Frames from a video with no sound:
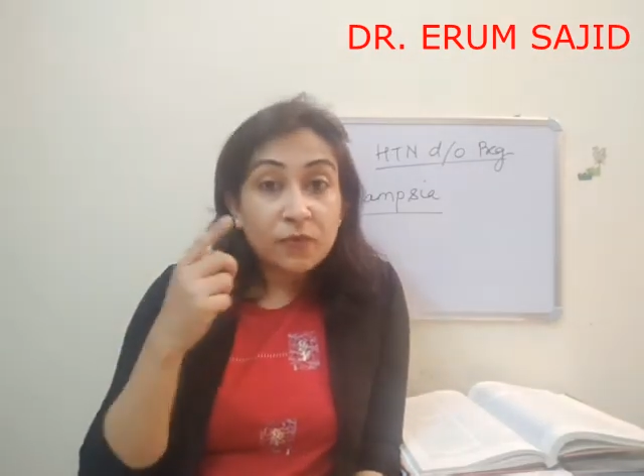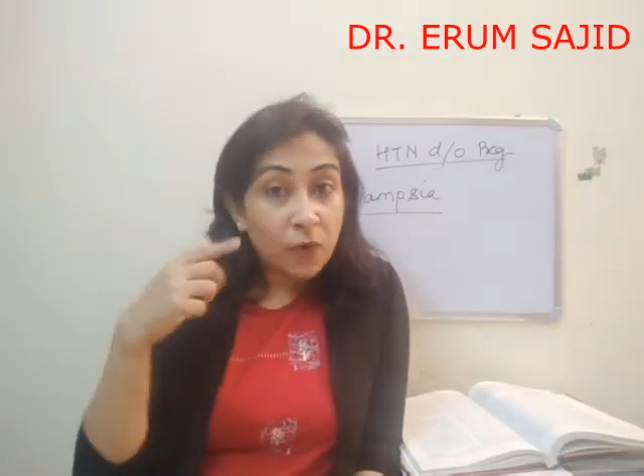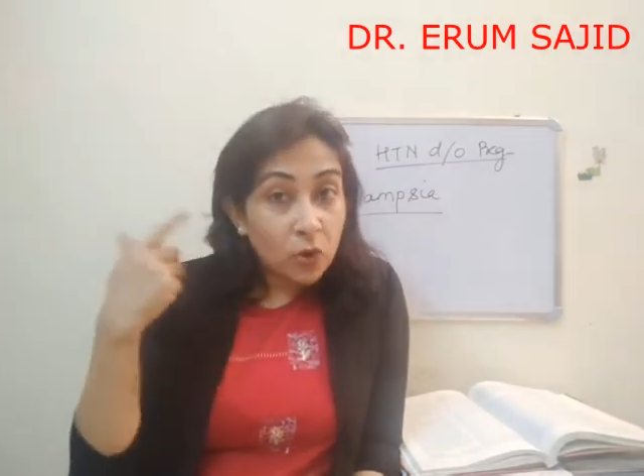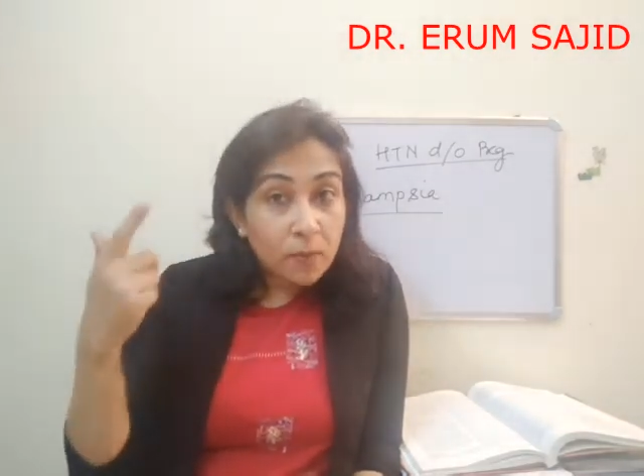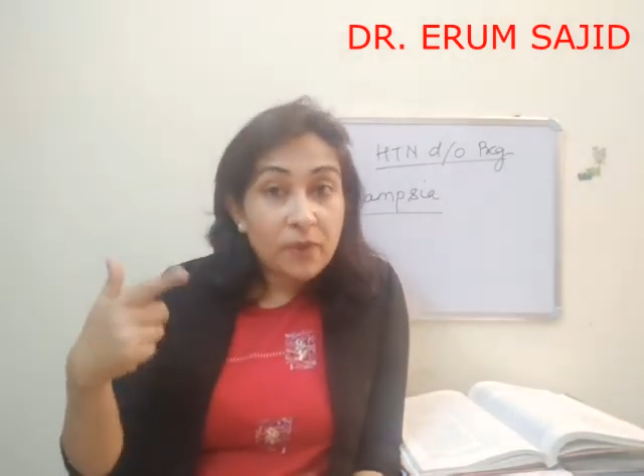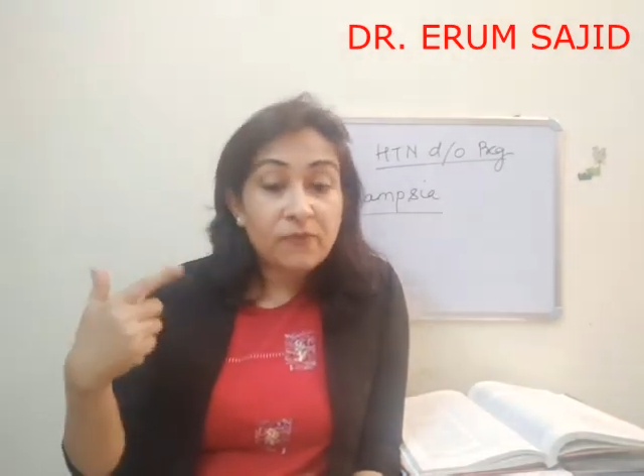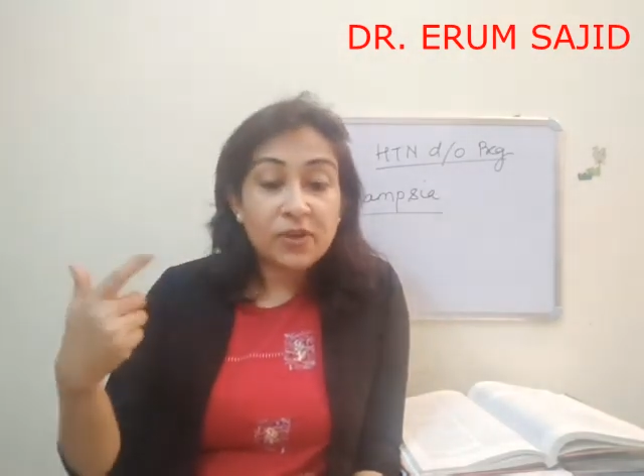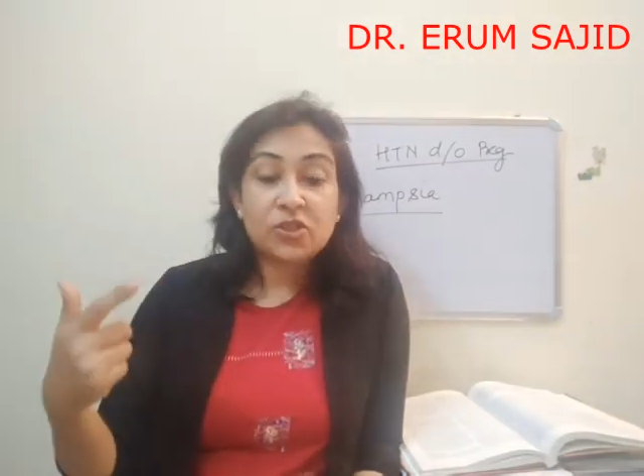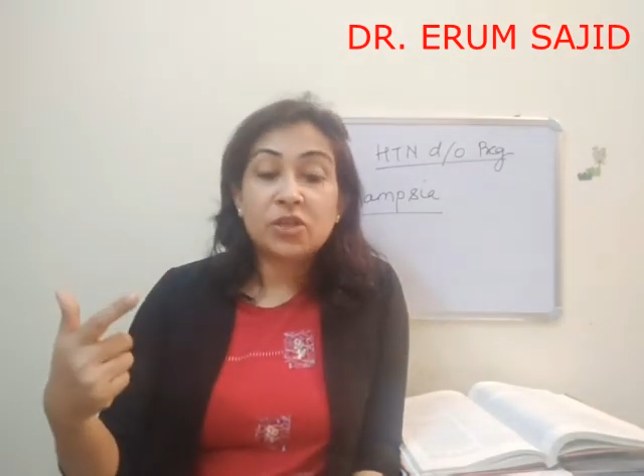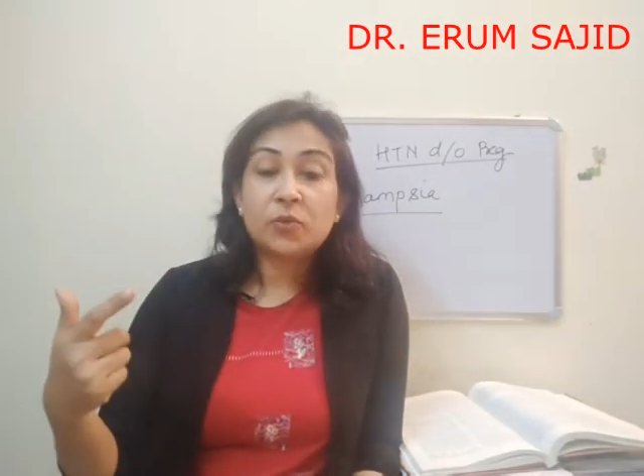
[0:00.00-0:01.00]
followed by
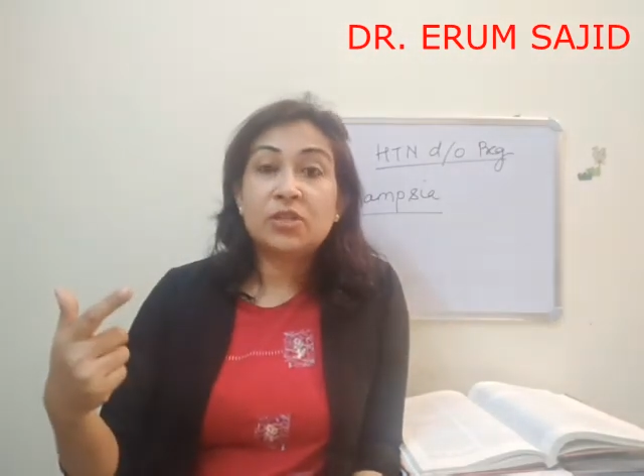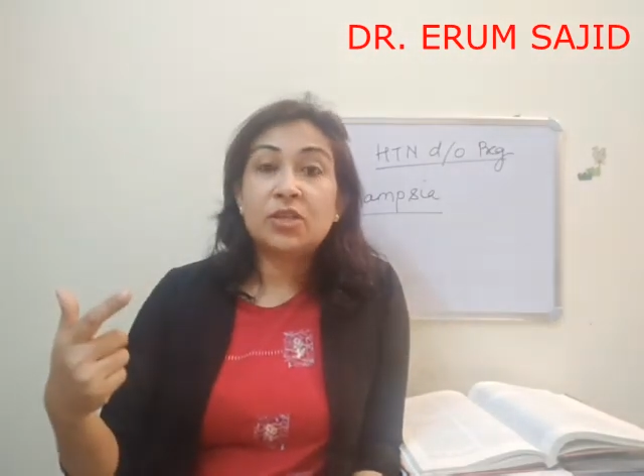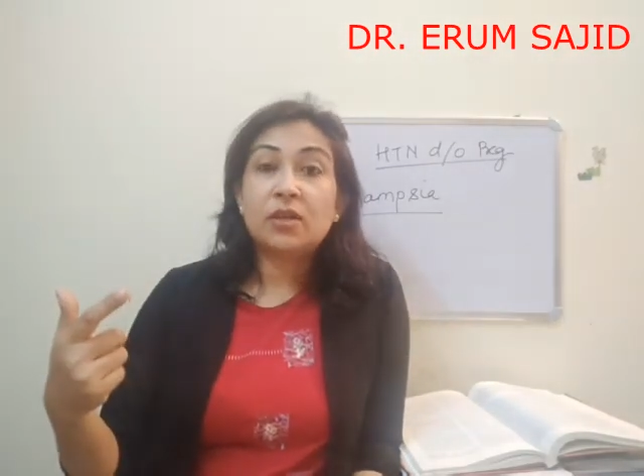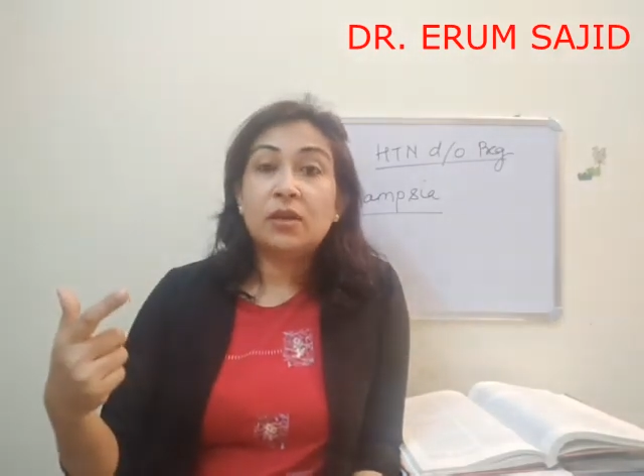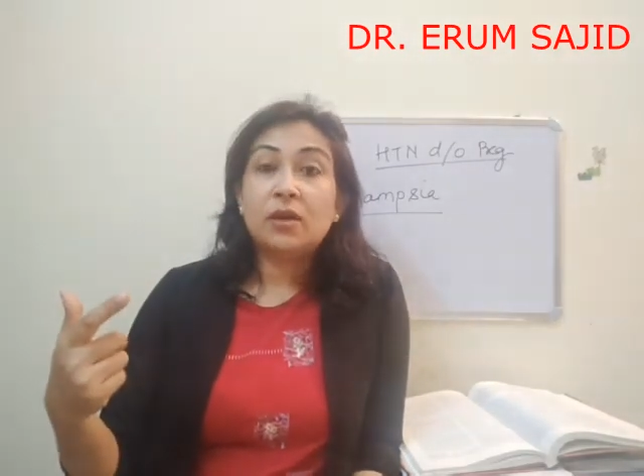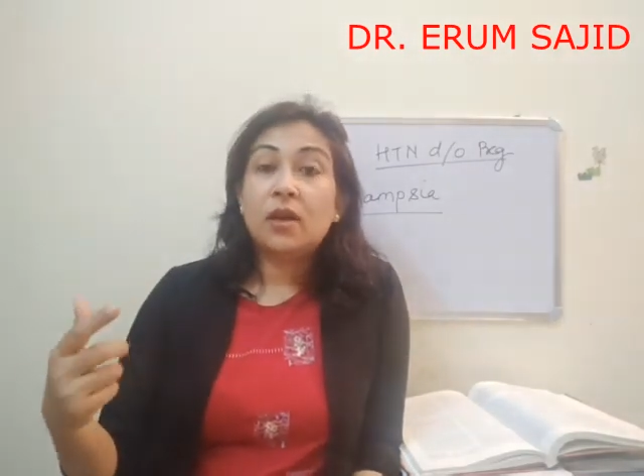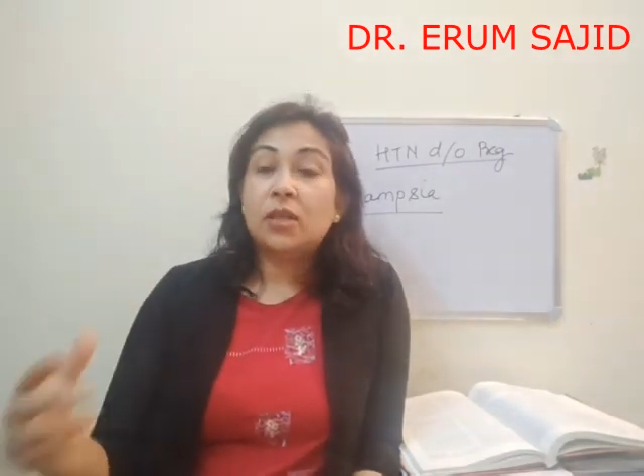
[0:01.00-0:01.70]
facial twitching.